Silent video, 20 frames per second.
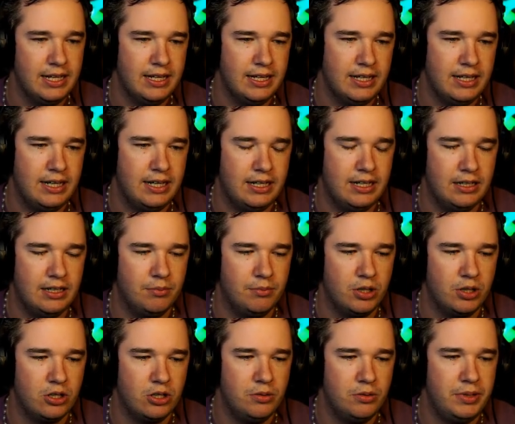
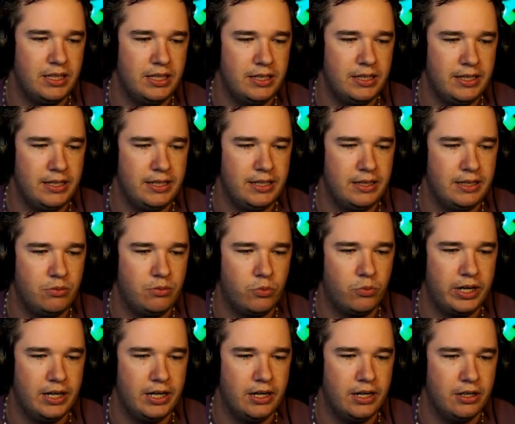Her ability
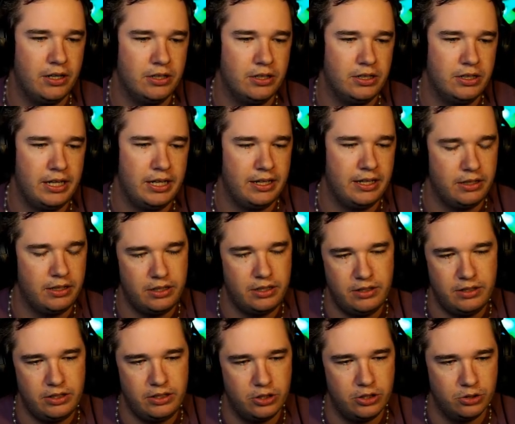where it
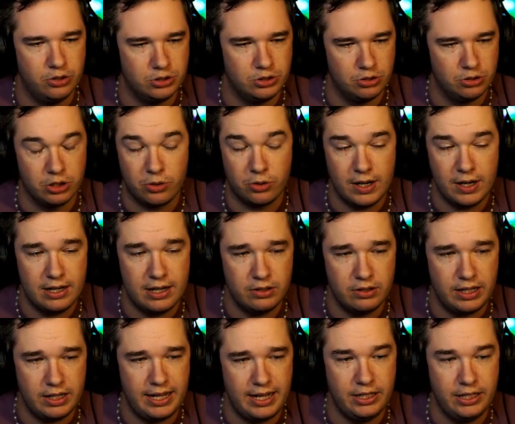goes on the ground
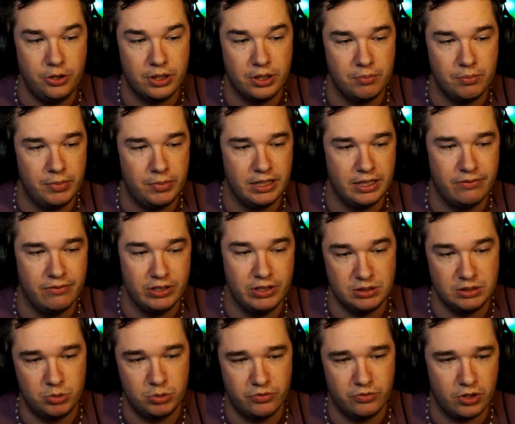and you can be
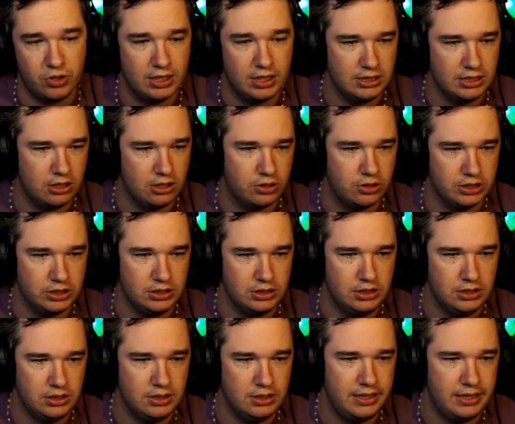invisible for as long as
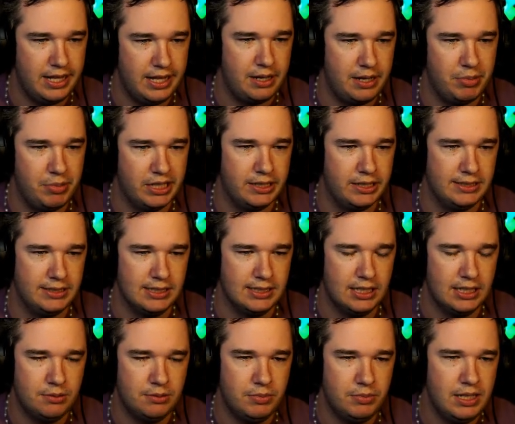that ability's
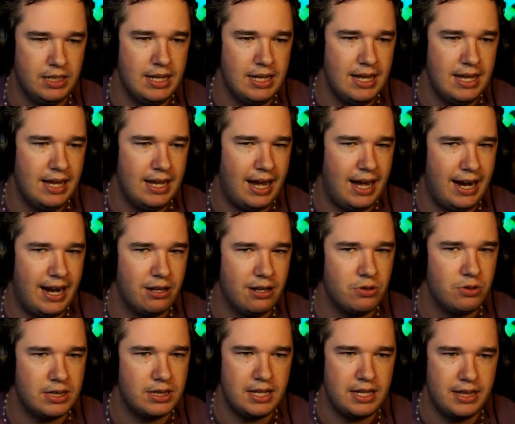up. I don't
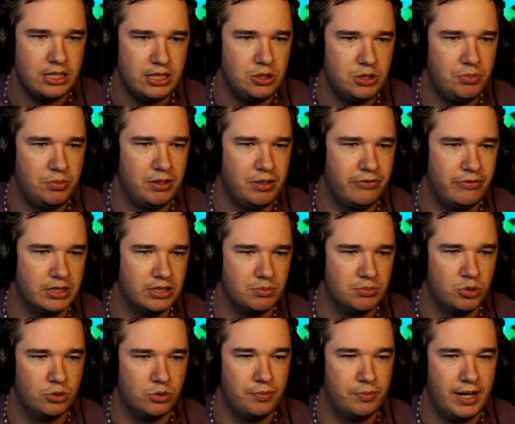think that should be
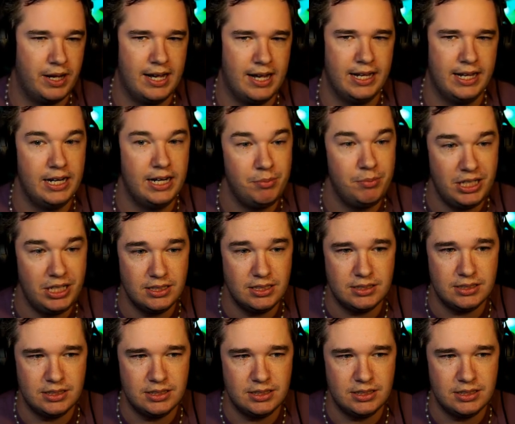visible by enemies.